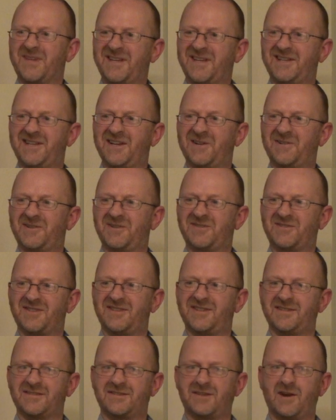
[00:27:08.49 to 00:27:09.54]
You know, as
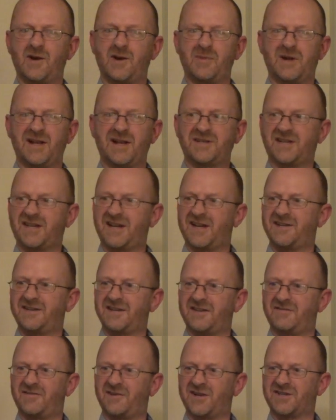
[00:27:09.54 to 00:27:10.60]
a home educator, you
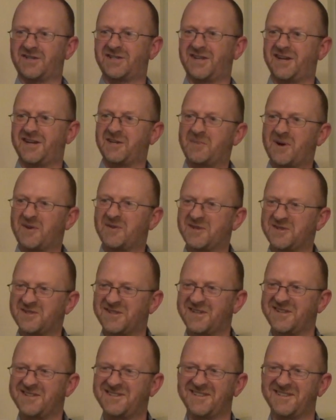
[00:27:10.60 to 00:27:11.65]
get very excited about these
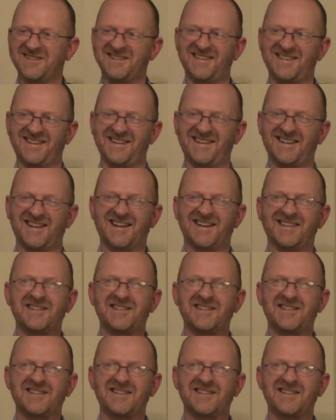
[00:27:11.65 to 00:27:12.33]
things, and